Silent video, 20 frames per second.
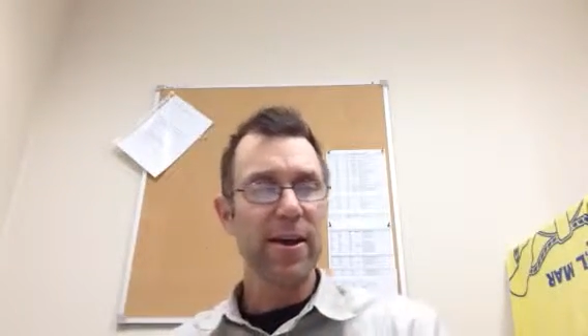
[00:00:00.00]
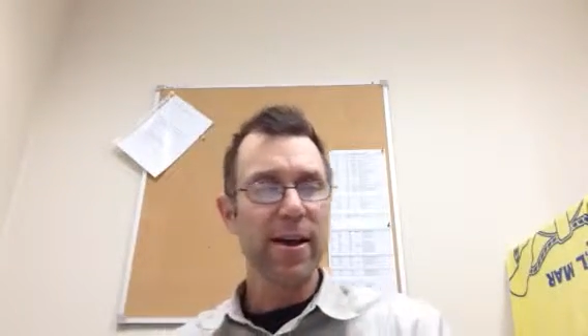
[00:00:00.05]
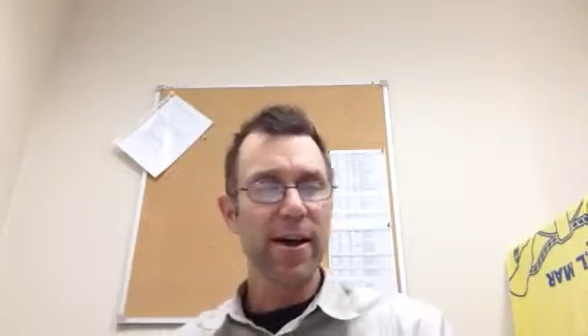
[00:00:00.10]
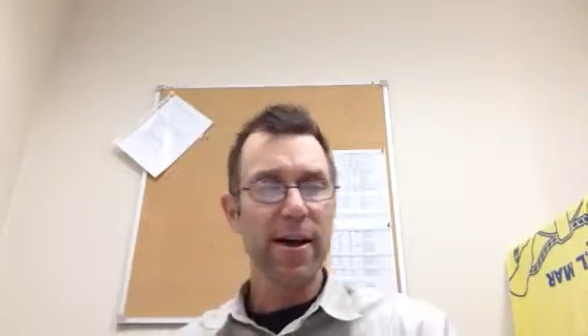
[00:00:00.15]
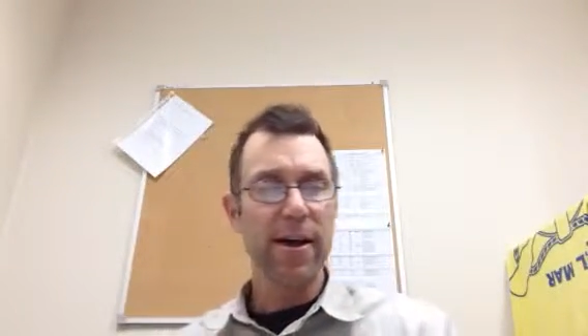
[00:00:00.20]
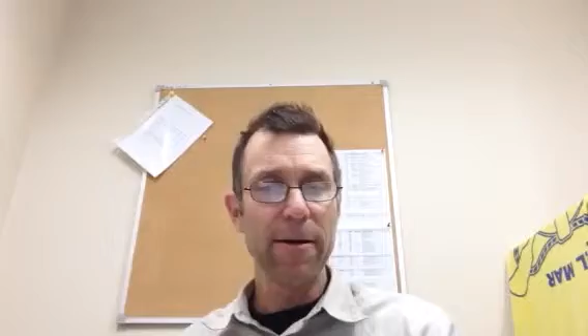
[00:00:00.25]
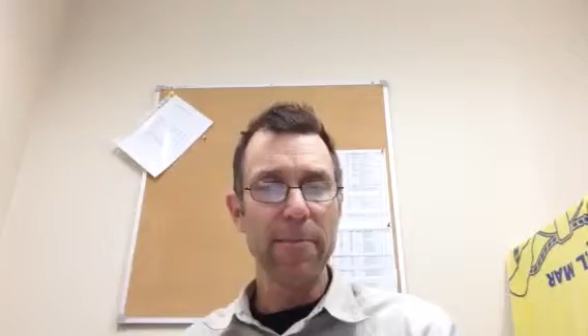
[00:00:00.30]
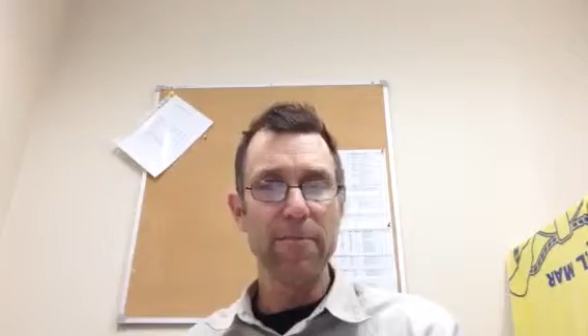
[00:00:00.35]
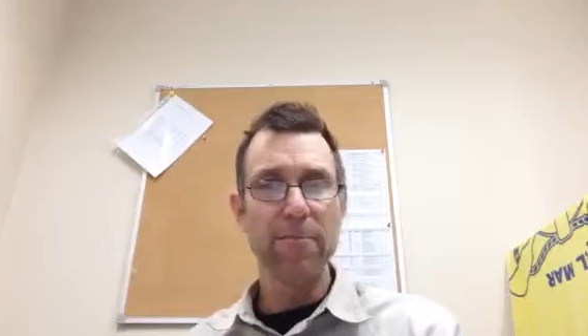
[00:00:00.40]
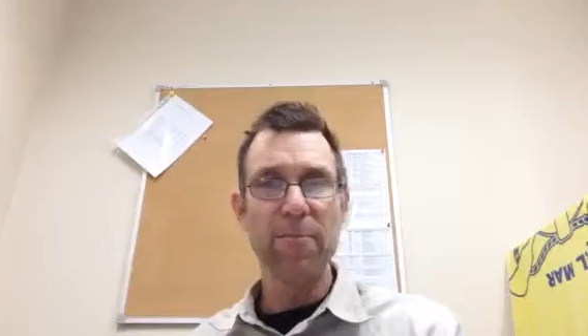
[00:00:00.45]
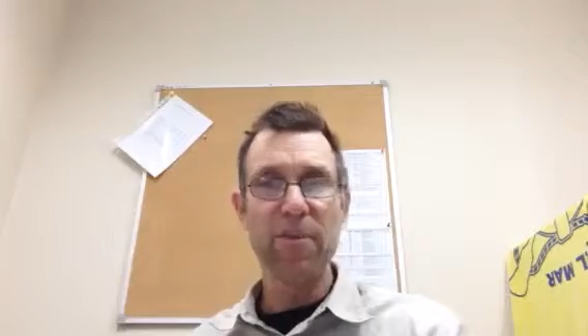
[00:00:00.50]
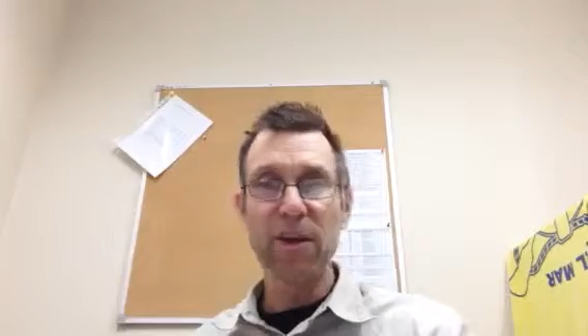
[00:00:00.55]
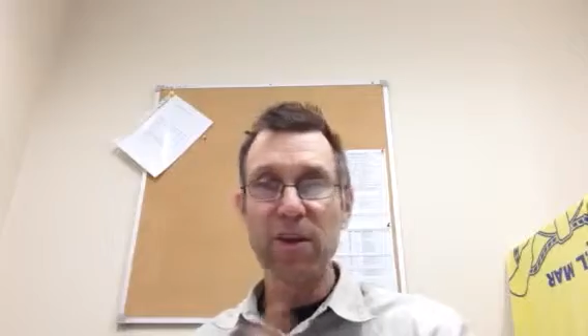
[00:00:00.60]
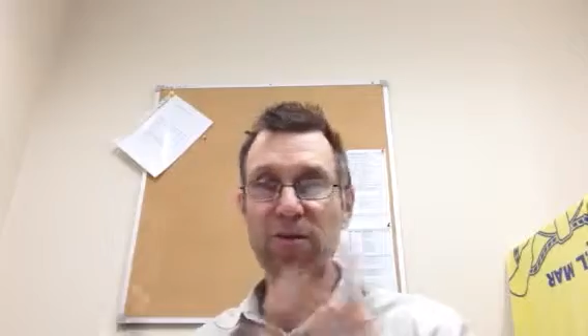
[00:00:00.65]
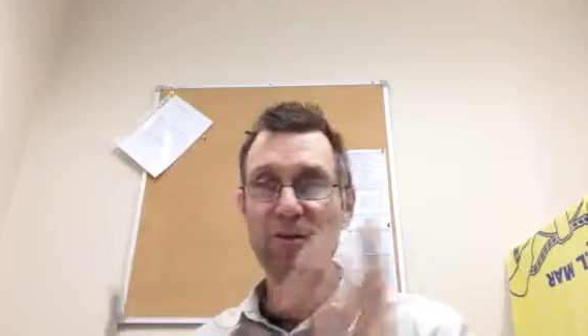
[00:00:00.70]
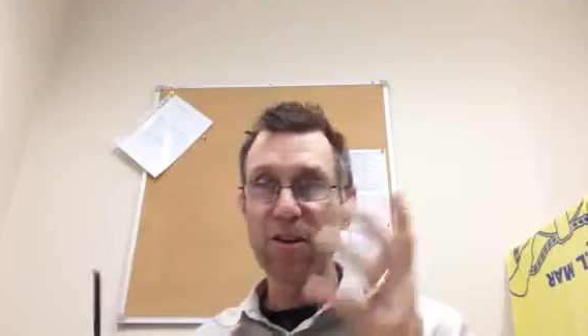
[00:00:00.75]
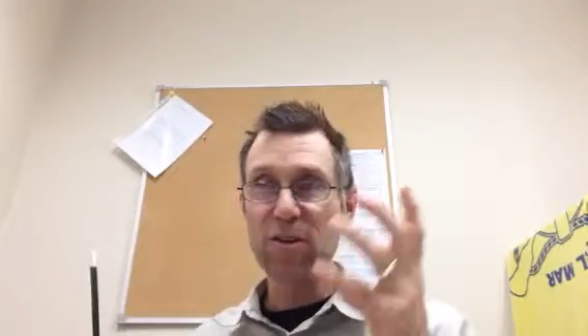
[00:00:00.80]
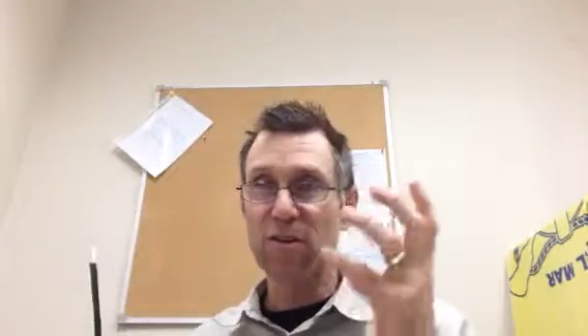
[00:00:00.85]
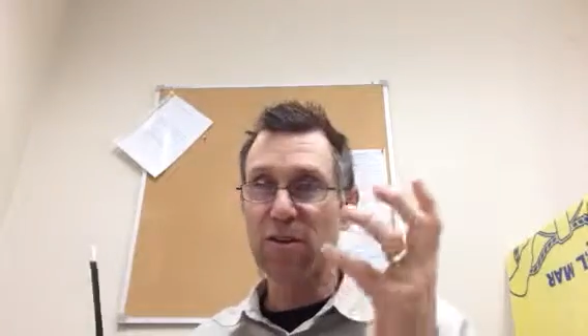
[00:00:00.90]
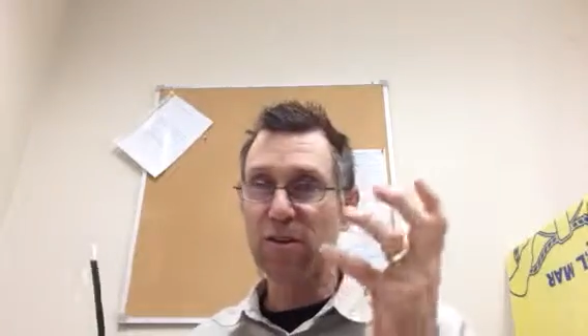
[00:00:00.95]

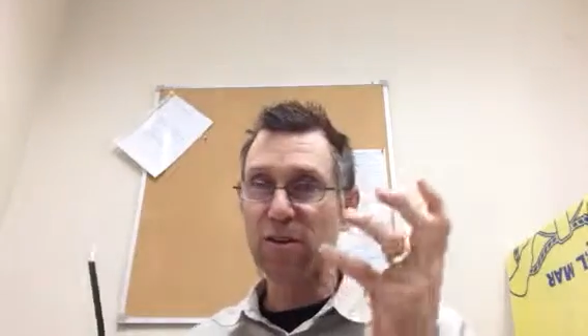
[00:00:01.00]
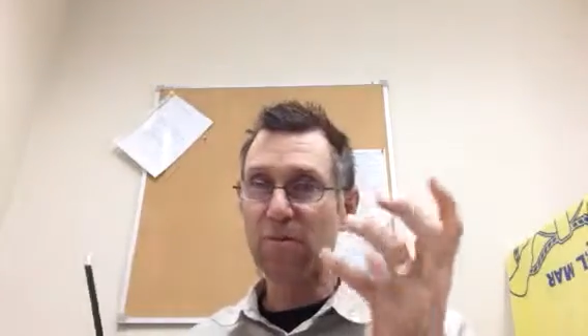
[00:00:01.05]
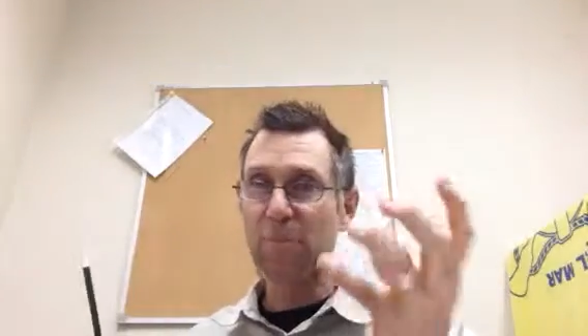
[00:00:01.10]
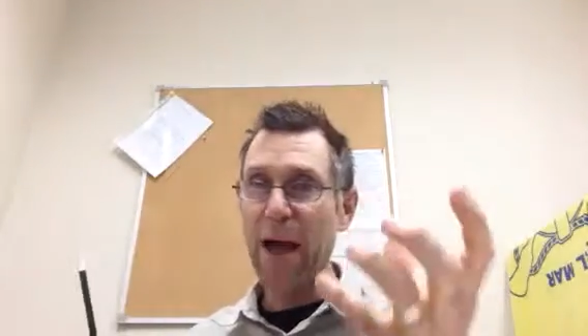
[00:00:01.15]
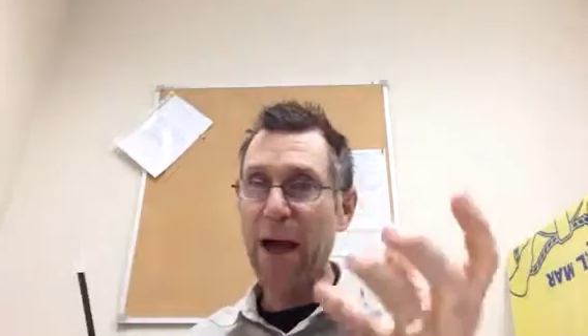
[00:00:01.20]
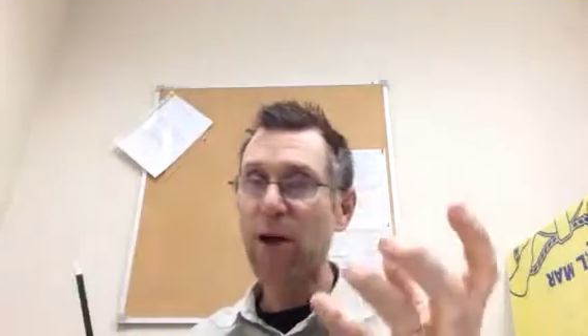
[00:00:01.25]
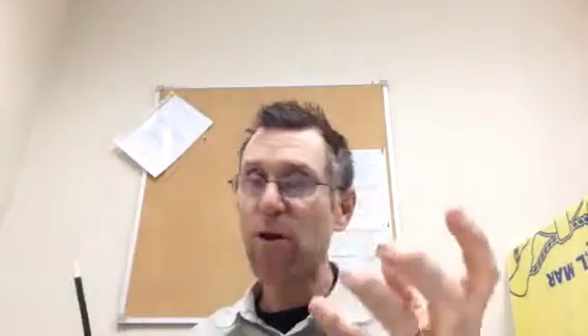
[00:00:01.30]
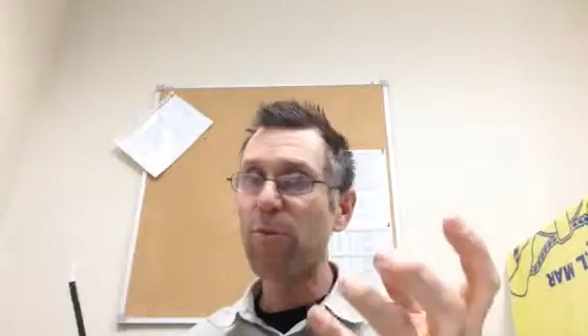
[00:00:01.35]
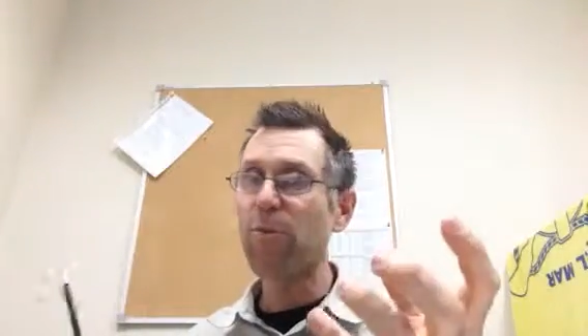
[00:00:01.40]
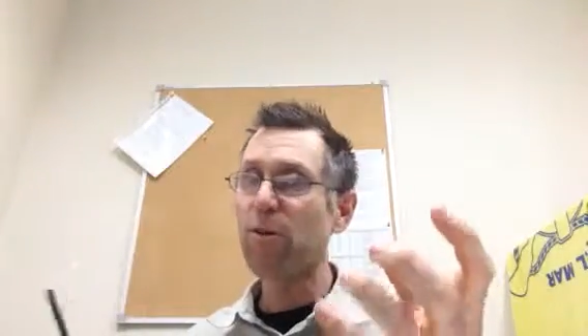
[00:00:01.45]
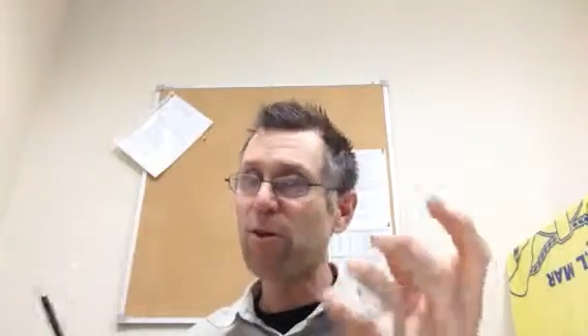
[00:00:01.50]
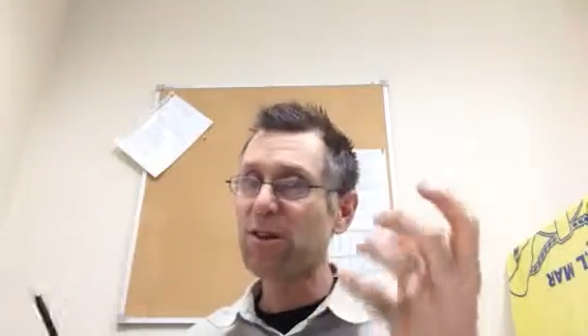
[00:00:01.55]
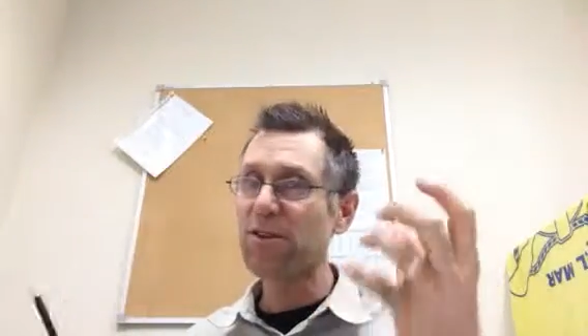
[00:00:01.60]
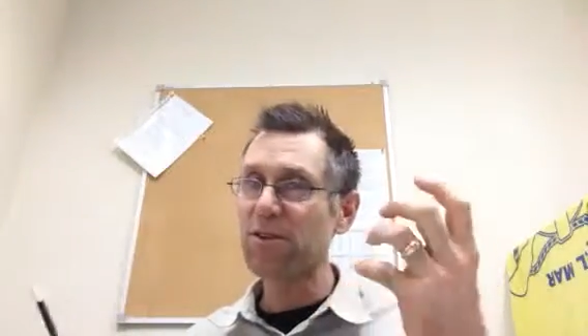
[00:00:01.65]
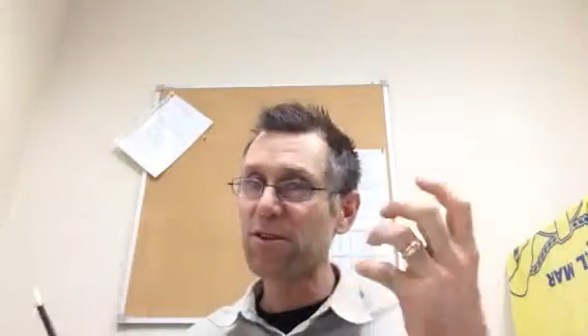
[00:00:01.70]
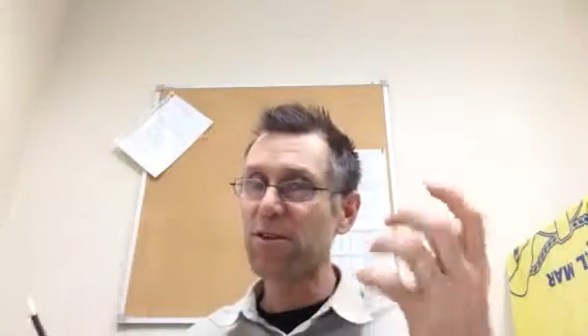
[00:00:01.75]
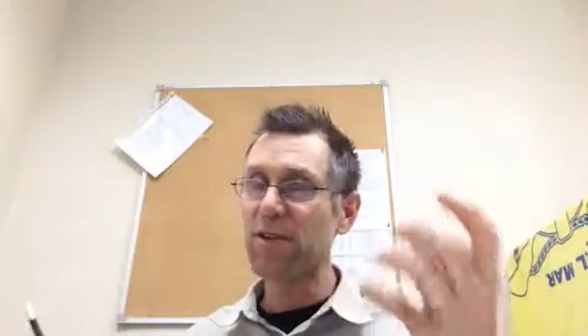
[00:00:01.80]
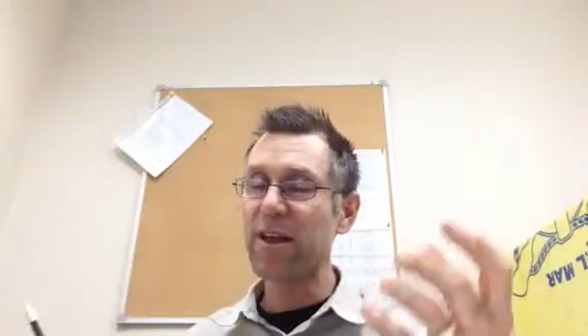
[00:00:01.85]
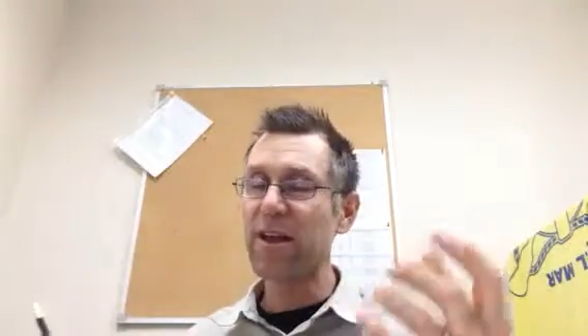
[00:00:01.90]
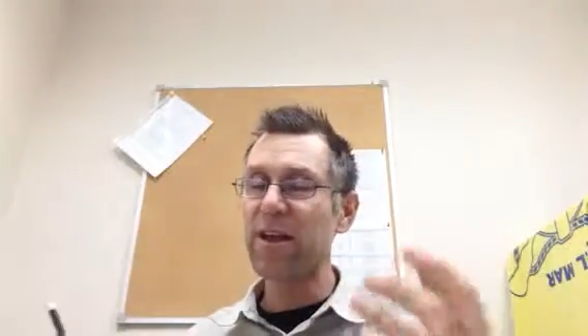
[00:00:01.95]
The
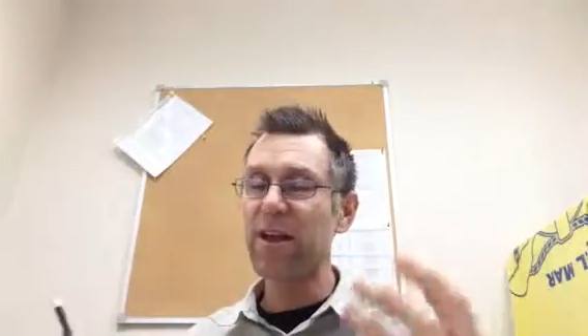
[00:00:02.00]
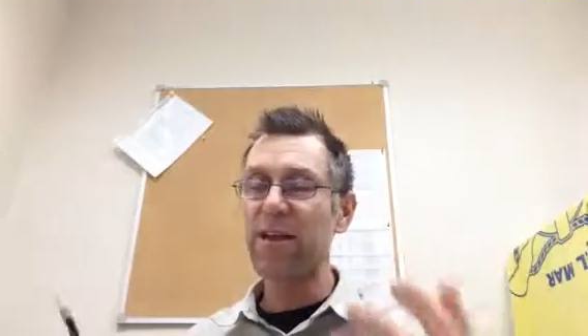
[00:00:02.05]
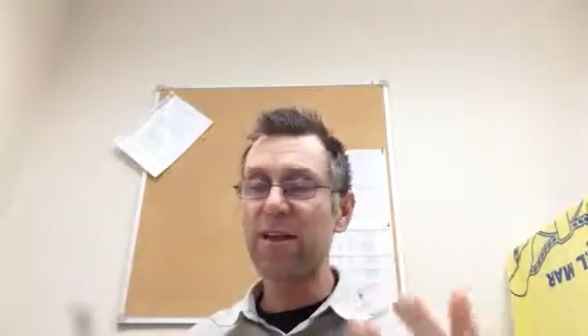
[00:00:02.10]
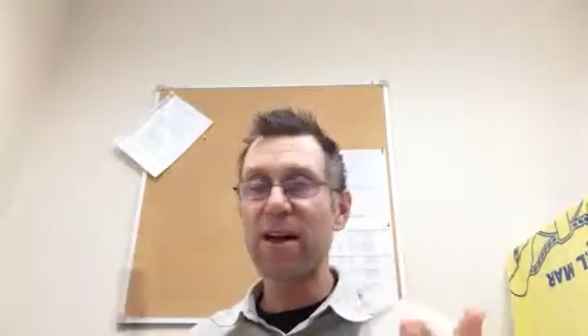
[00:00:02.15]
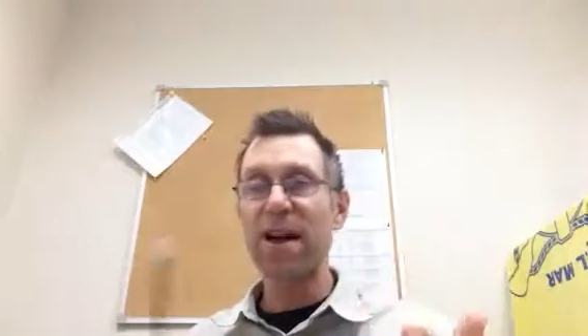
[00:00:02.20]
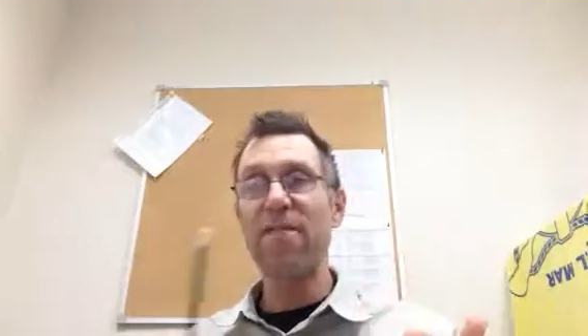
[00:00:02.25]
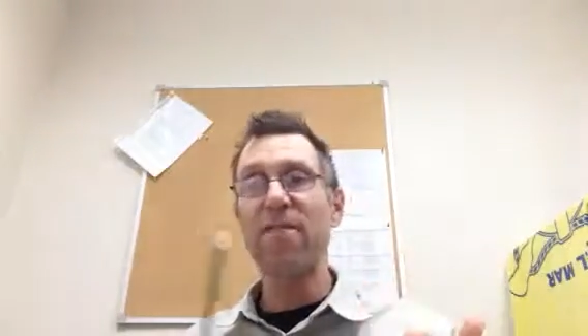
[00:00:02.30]
PowerPoints are there.